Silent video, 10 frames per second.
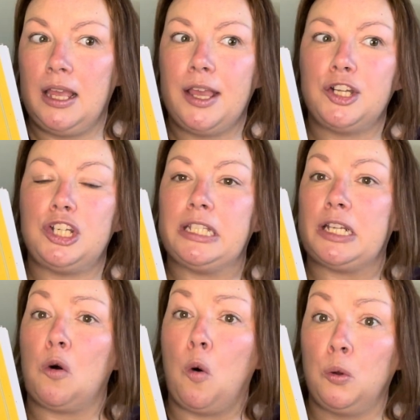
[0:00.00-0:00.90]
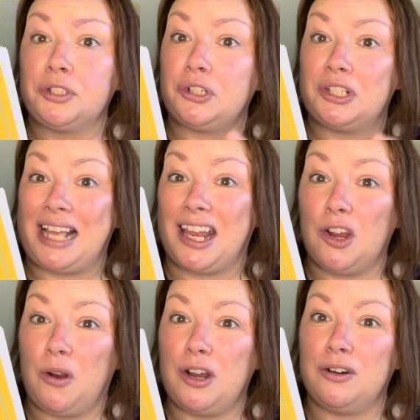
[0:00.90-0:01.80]
She's an older 2nd
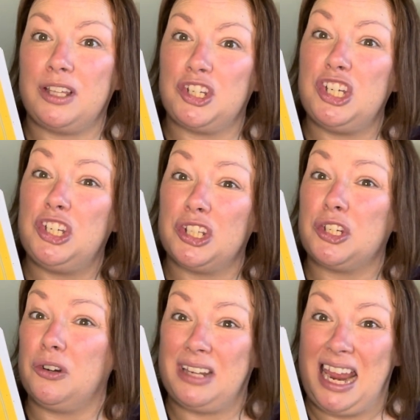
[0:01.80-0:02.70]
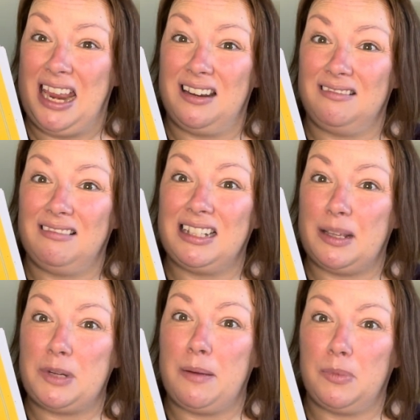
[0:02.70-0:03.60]
grader. Like, she just turned 8 in
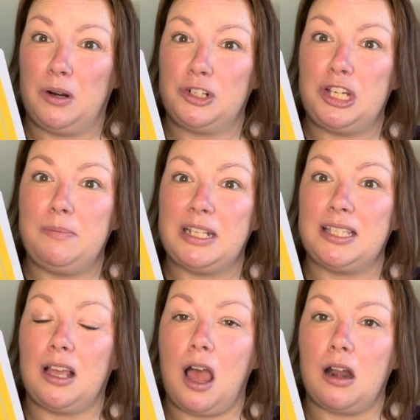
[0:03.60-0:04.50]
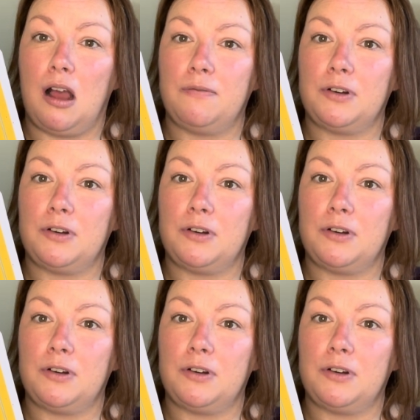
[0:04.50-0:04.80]
September. She missed the cutoff for